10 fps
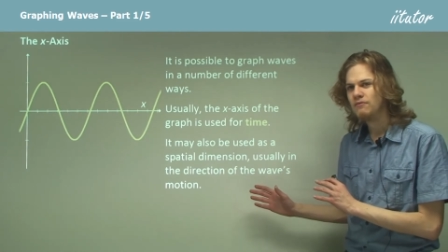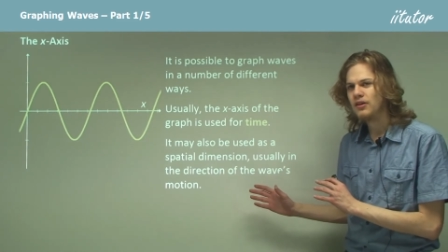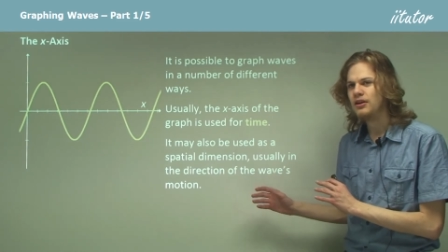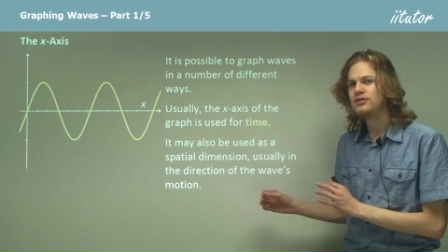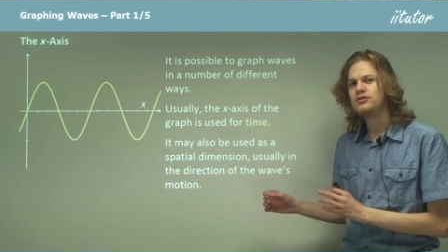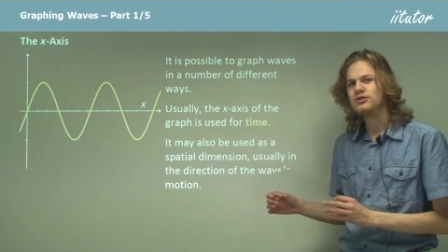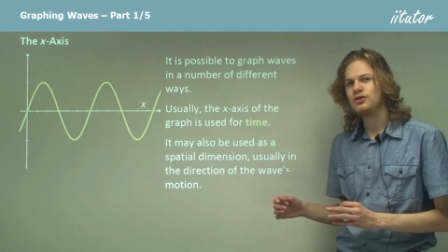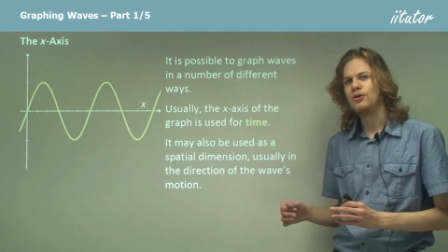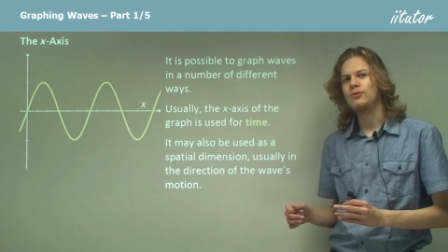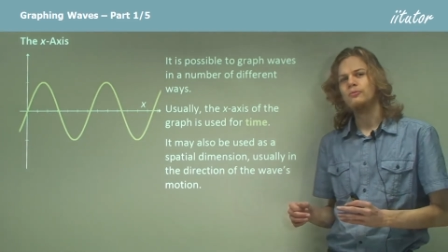that is to
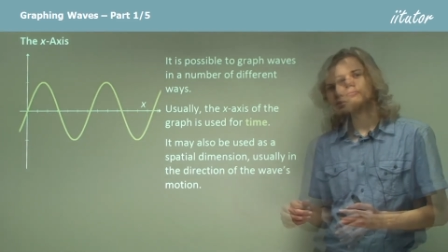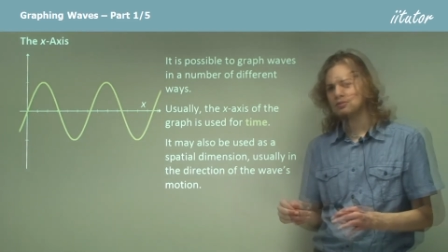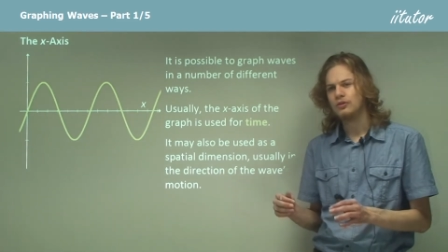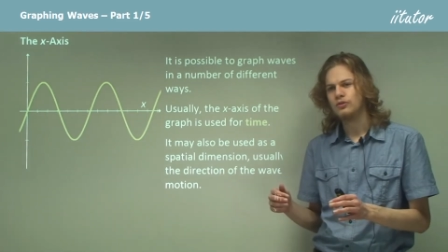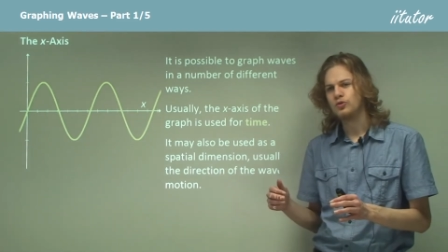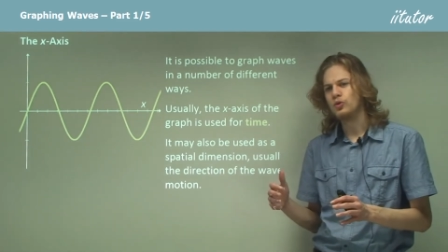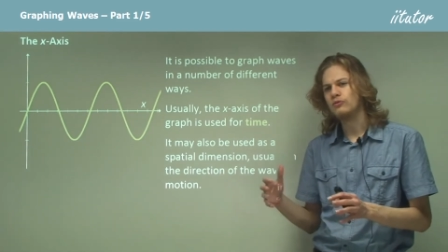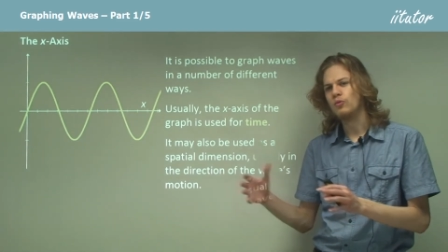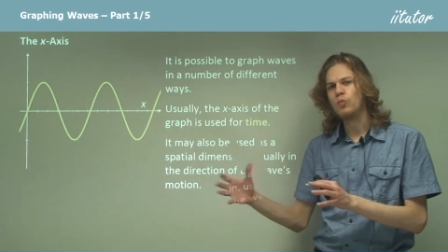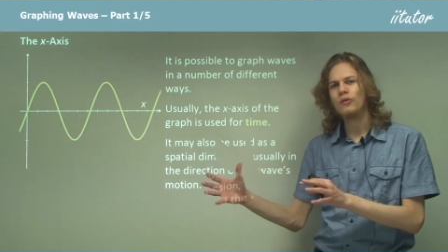show sort
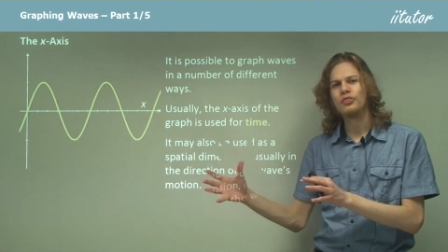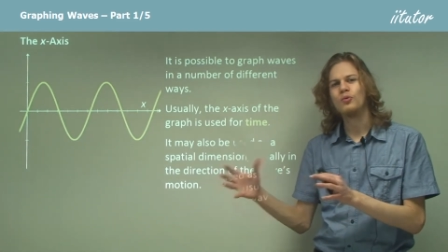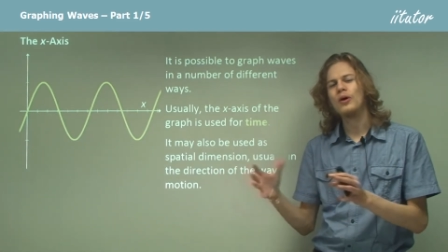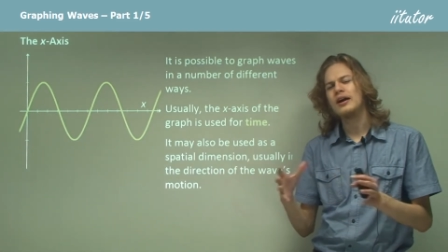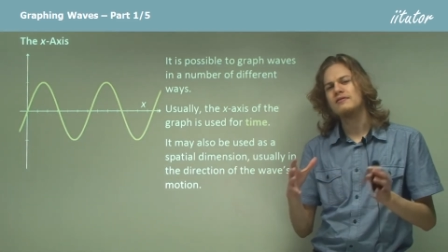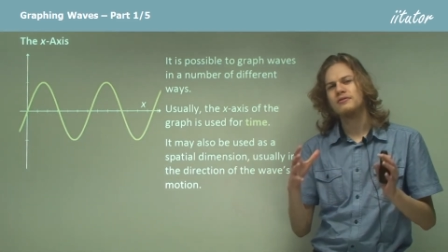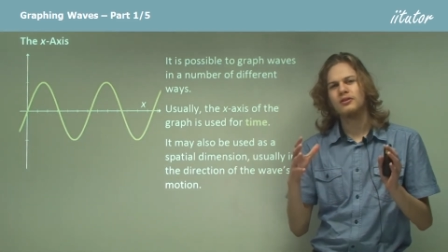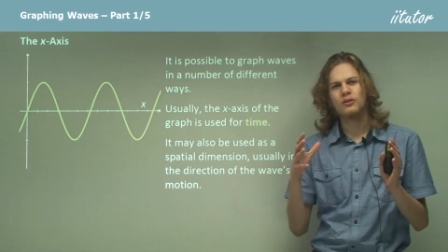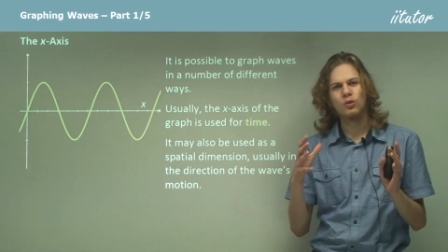of what the wave